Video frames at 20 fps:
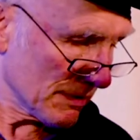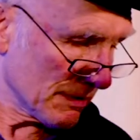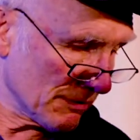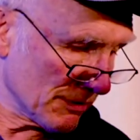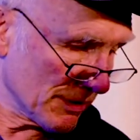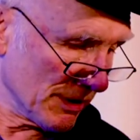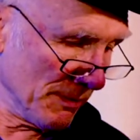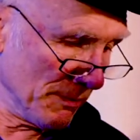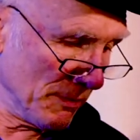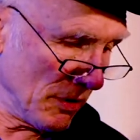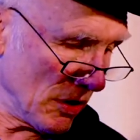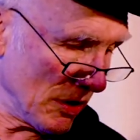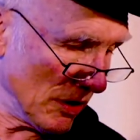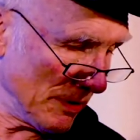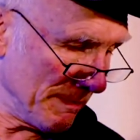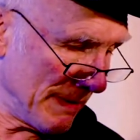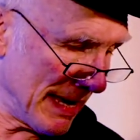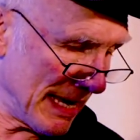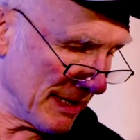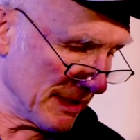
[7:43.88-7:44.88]

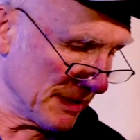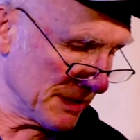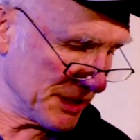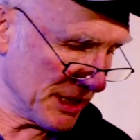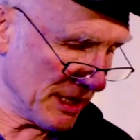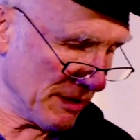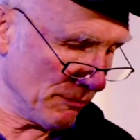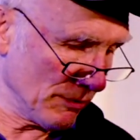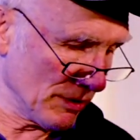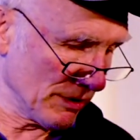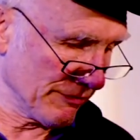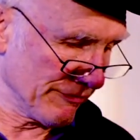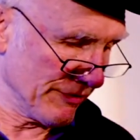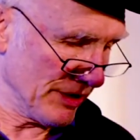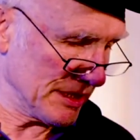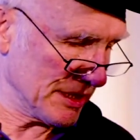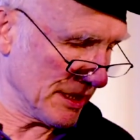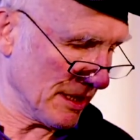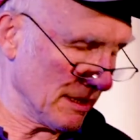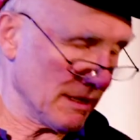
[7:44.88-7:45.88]
normality will
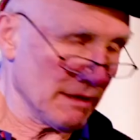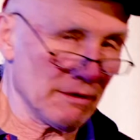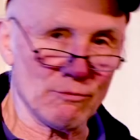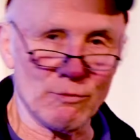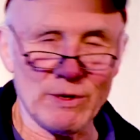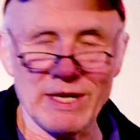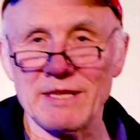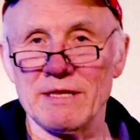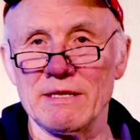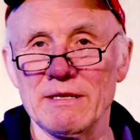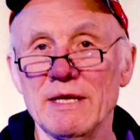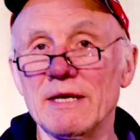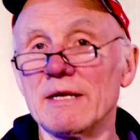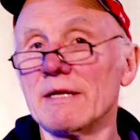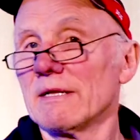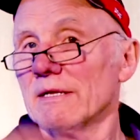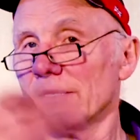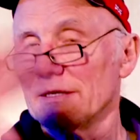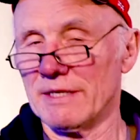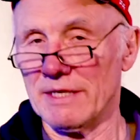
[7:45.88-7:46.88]
return when
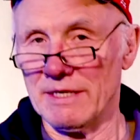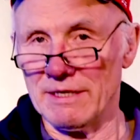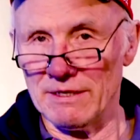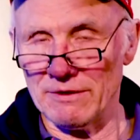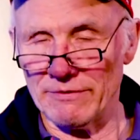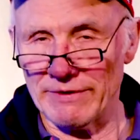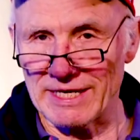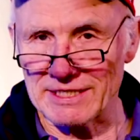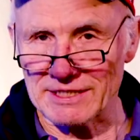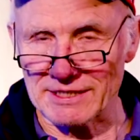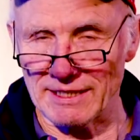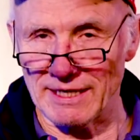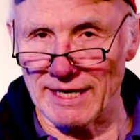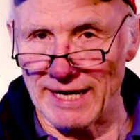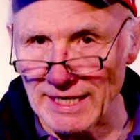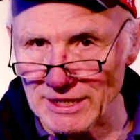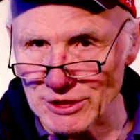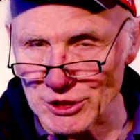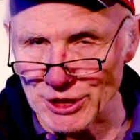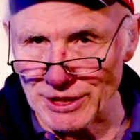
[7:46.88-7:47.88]
the US
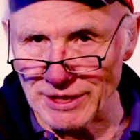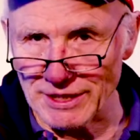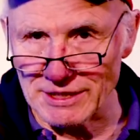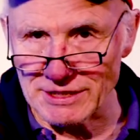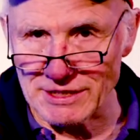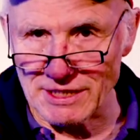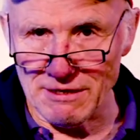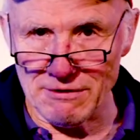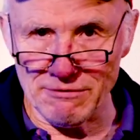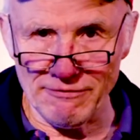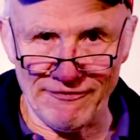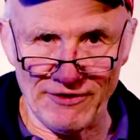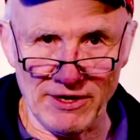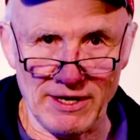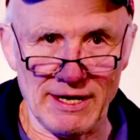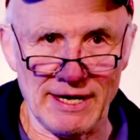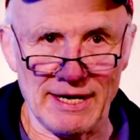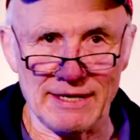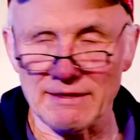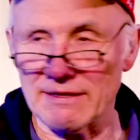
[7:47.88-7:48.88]
election is
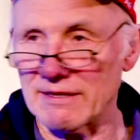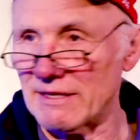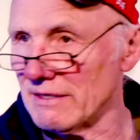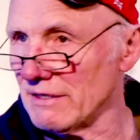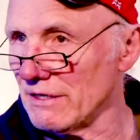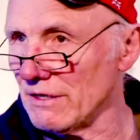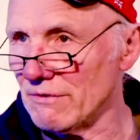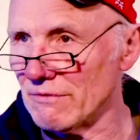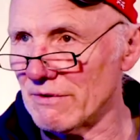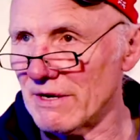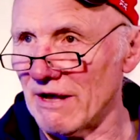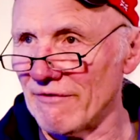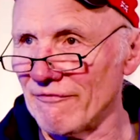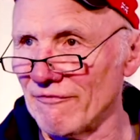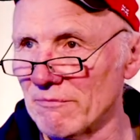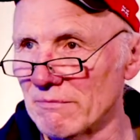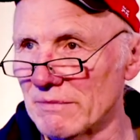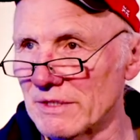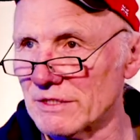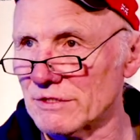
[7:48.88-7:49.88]
over and the new
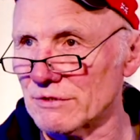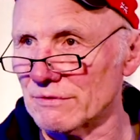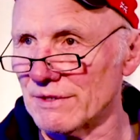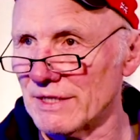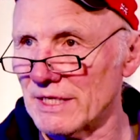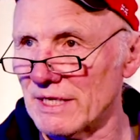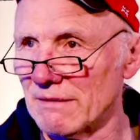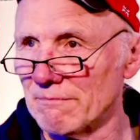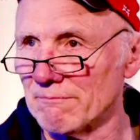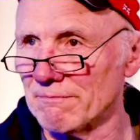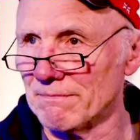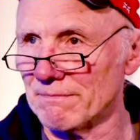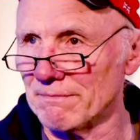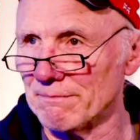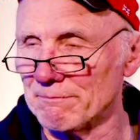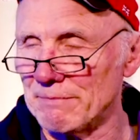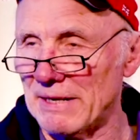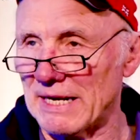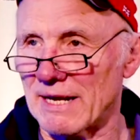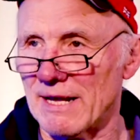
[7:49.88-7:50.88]
government, or
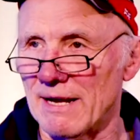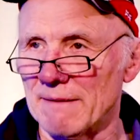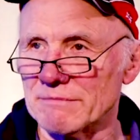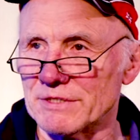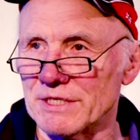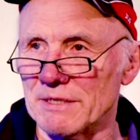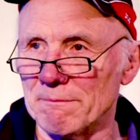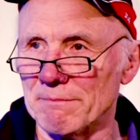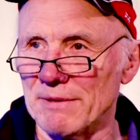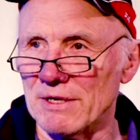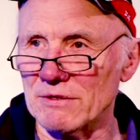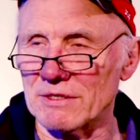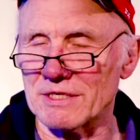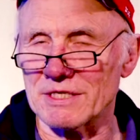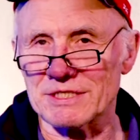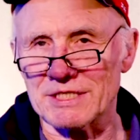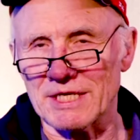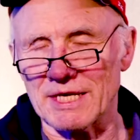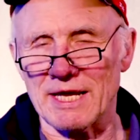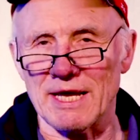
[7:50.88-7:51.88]
the Captain
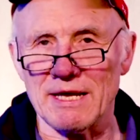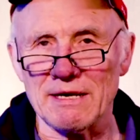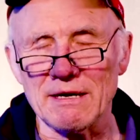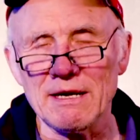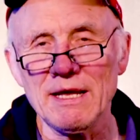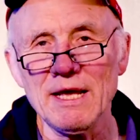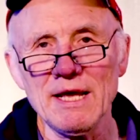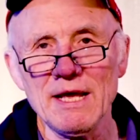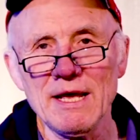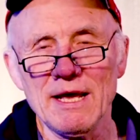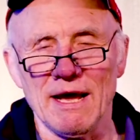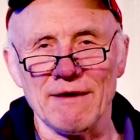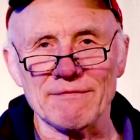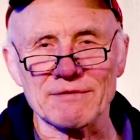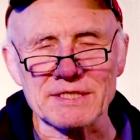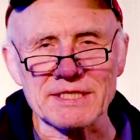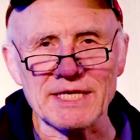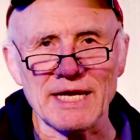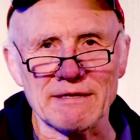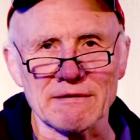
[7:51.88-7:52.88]
Bonkers again, have
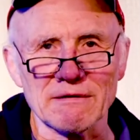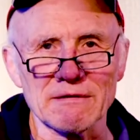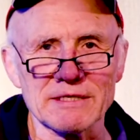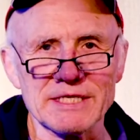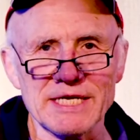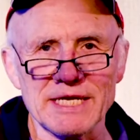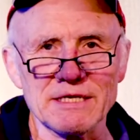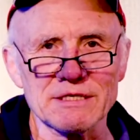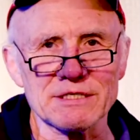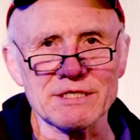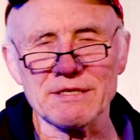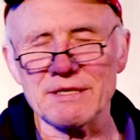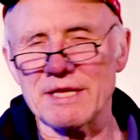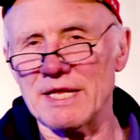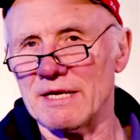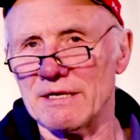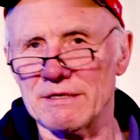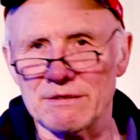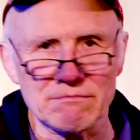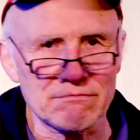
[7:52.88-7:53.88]
settled into
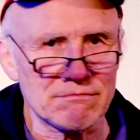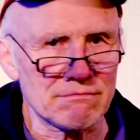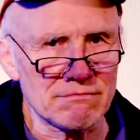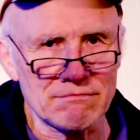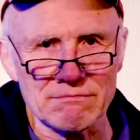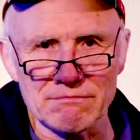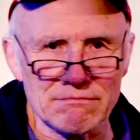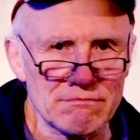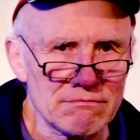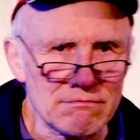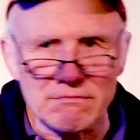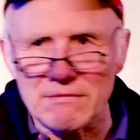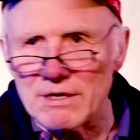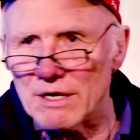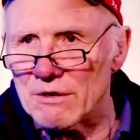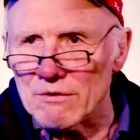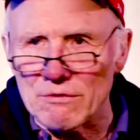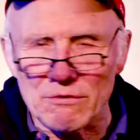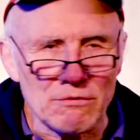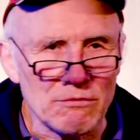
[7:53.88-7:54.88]
their
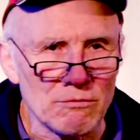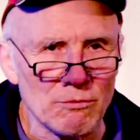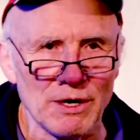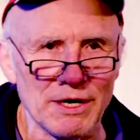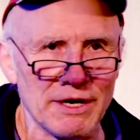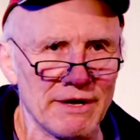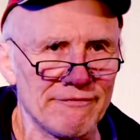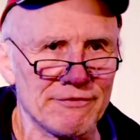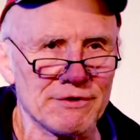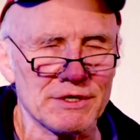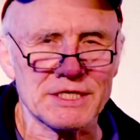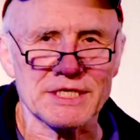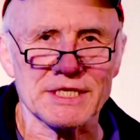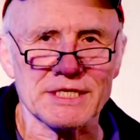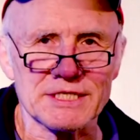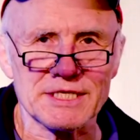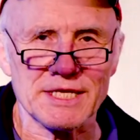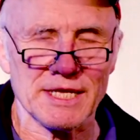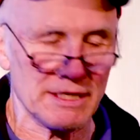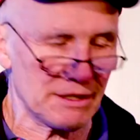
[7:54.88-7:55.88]
new whatever it
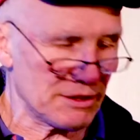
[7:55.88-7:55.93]
is they're